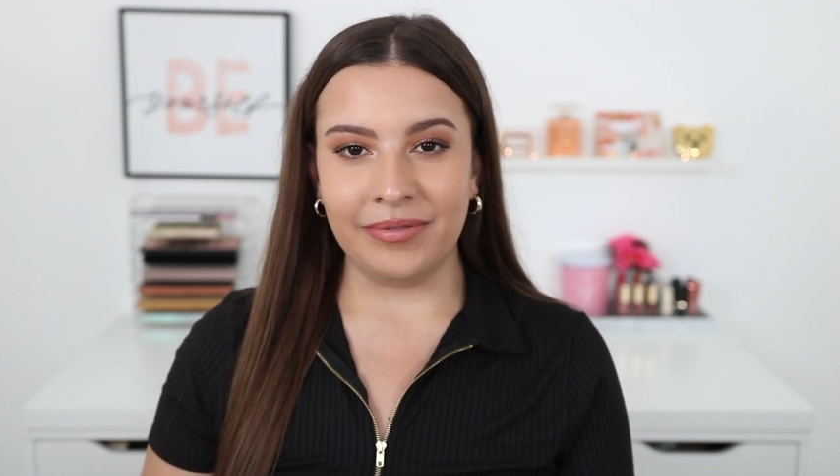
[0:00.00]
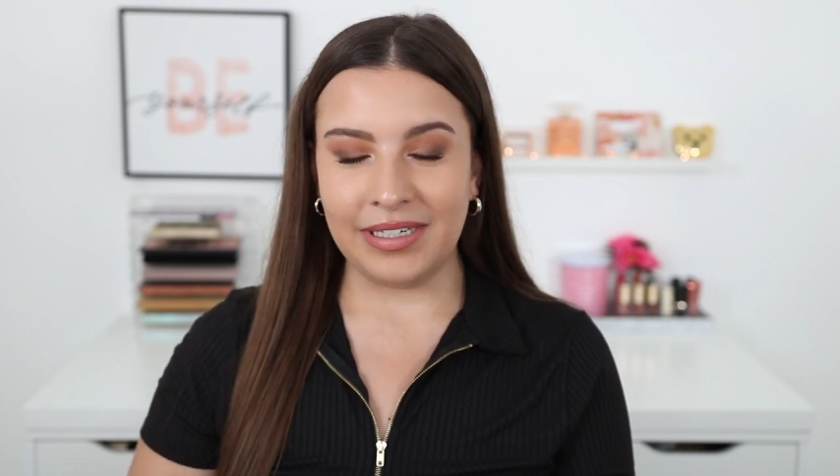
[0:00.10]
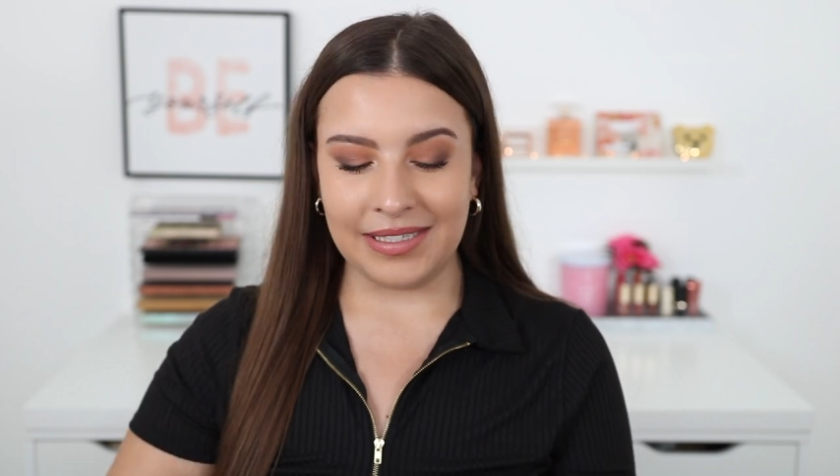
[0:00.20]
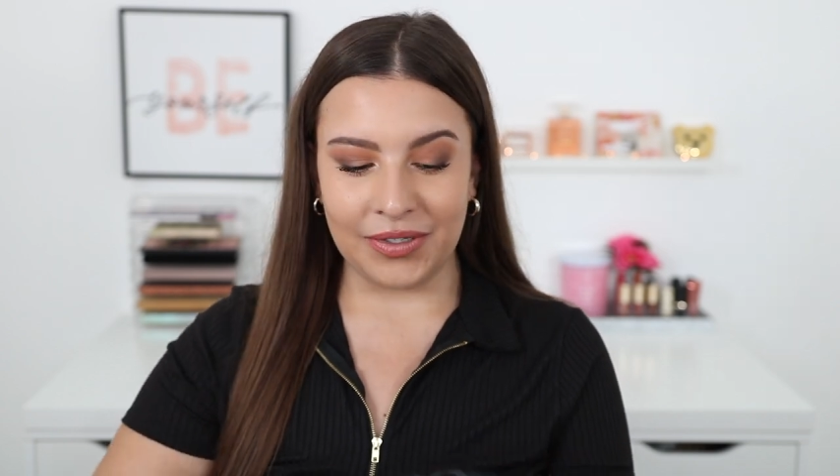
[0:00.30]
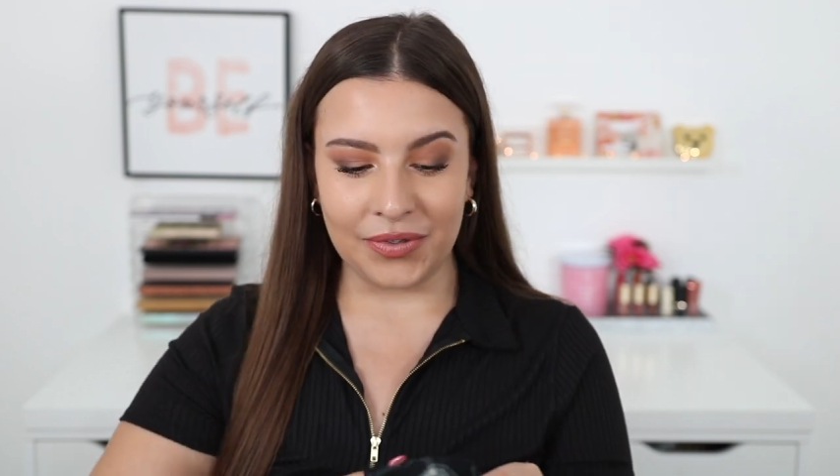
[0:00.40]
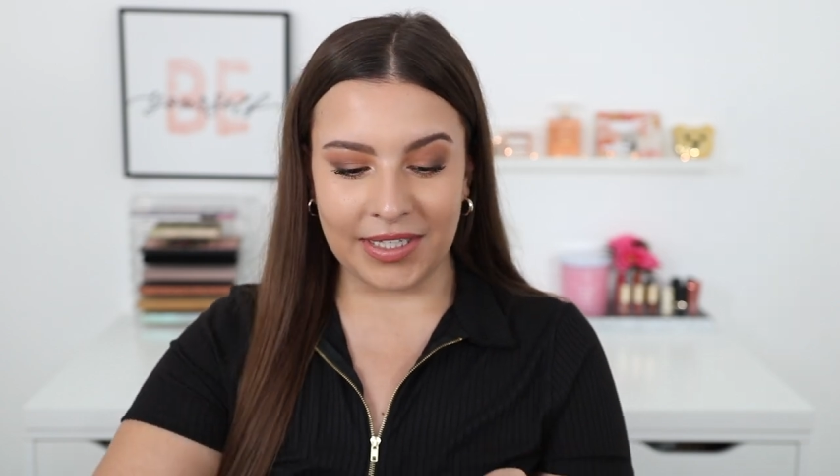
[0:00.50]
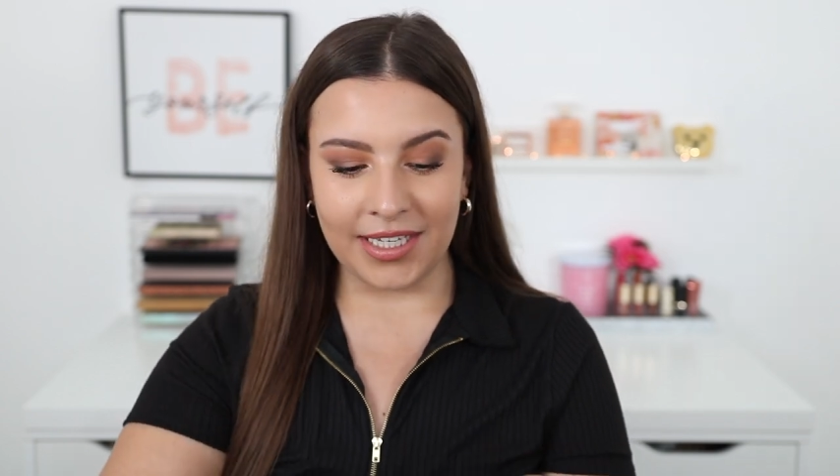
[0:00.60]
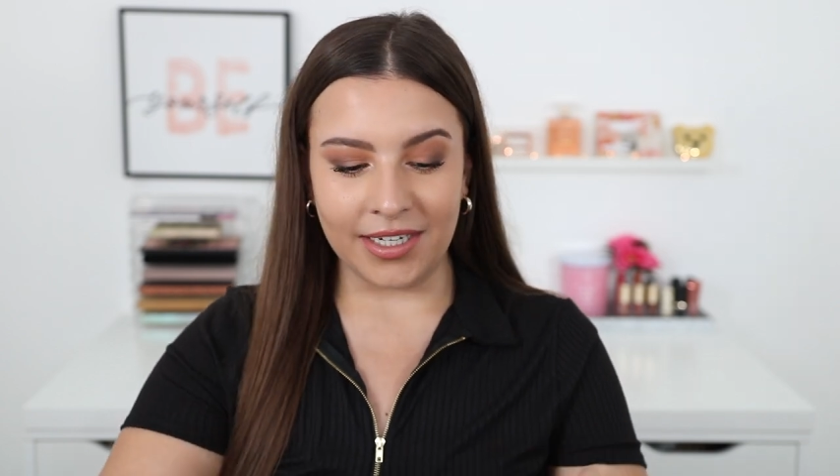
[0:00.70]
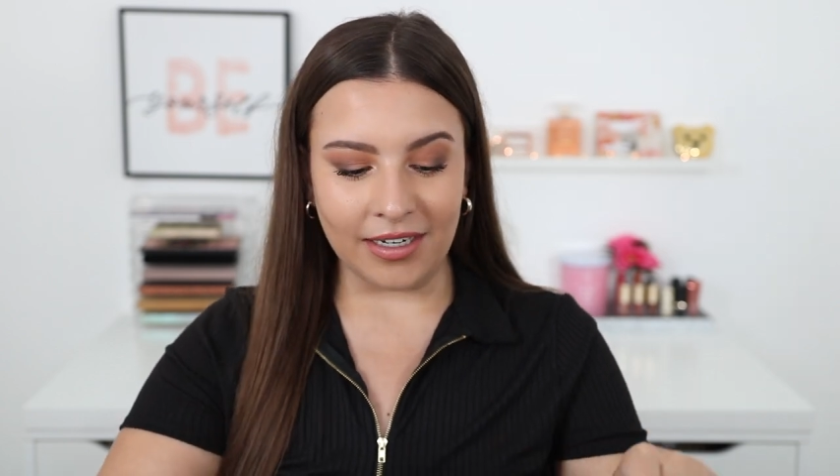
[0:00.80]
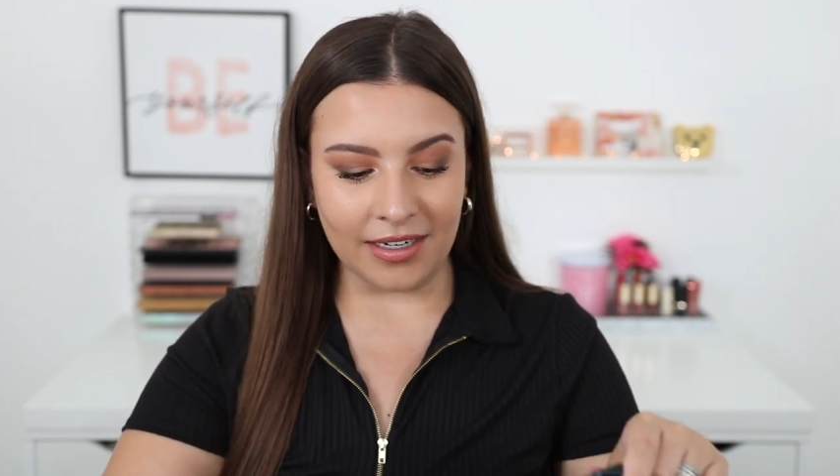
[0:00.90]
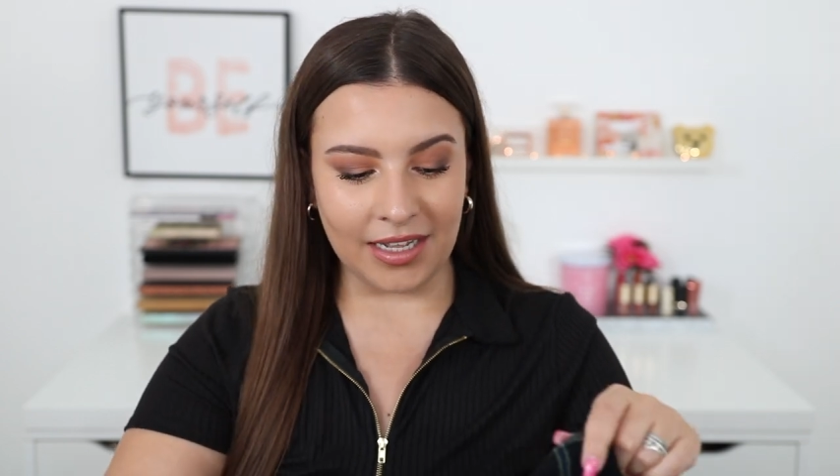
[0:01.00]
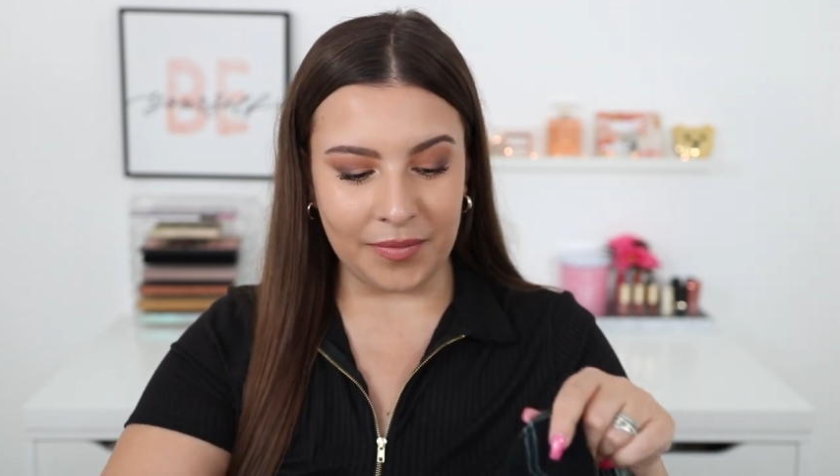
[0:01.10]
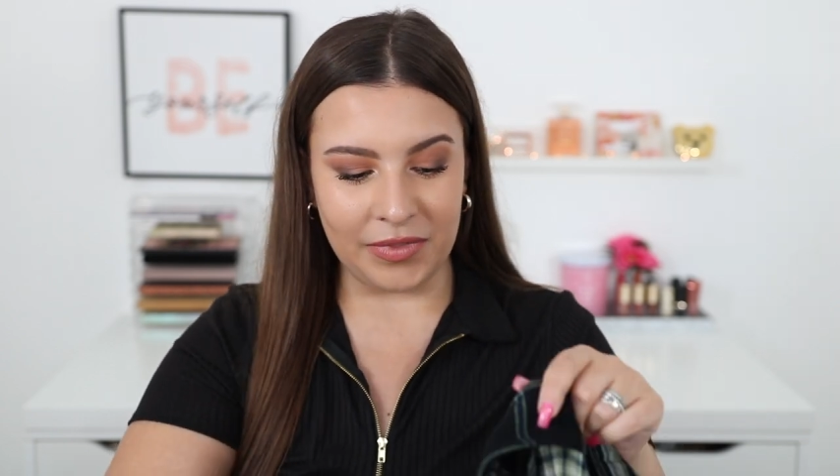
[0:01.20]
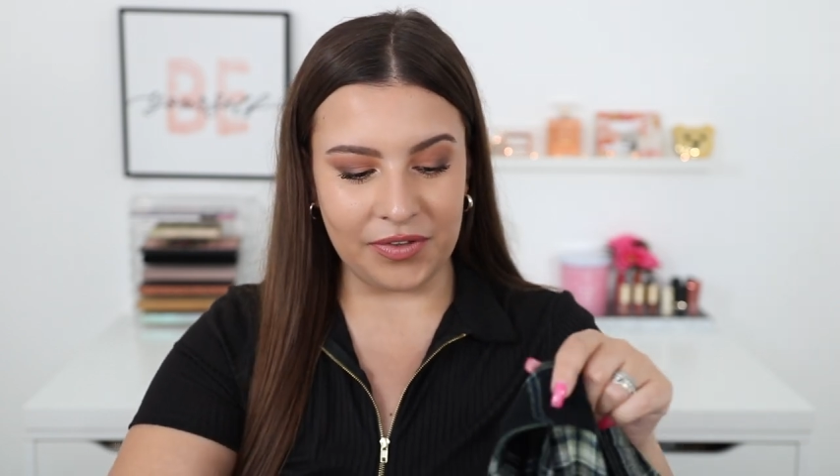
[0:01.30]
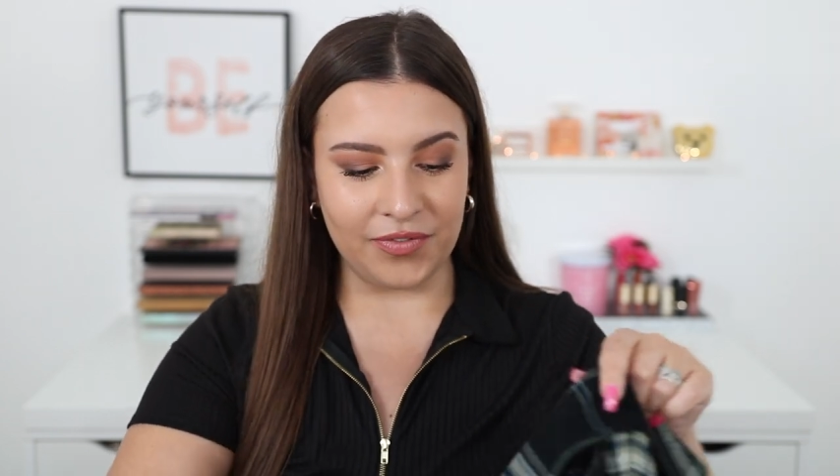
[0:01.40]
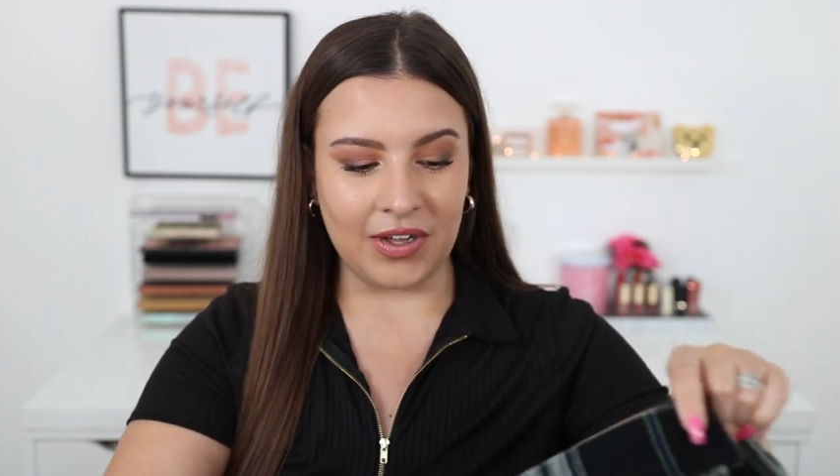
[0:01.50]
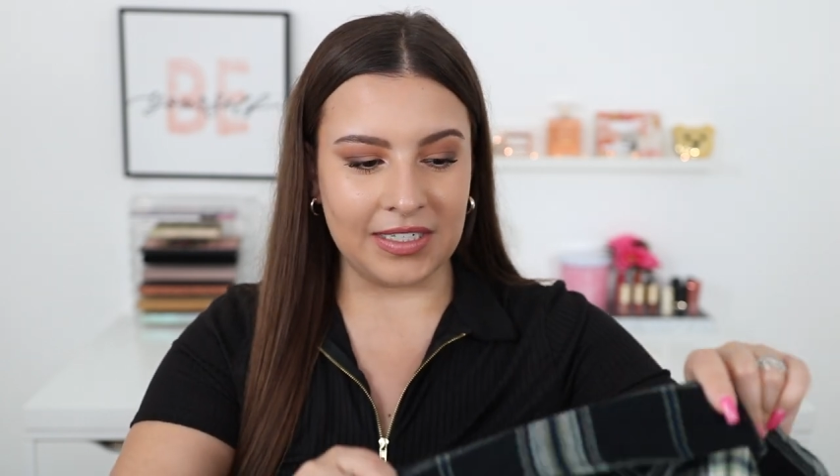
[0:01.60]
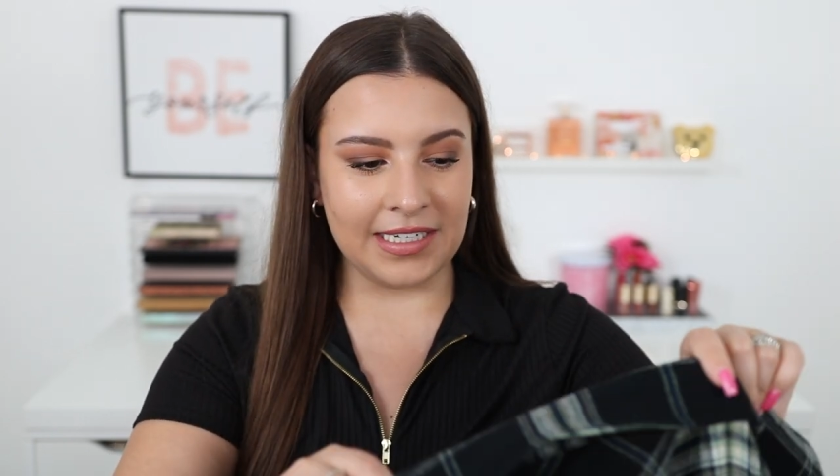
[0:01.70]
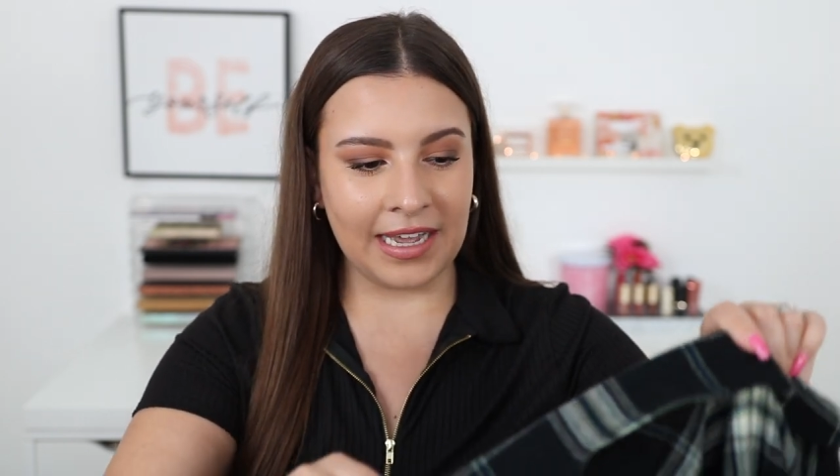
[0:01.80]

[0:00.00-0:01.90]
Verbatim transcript: every single year come the fall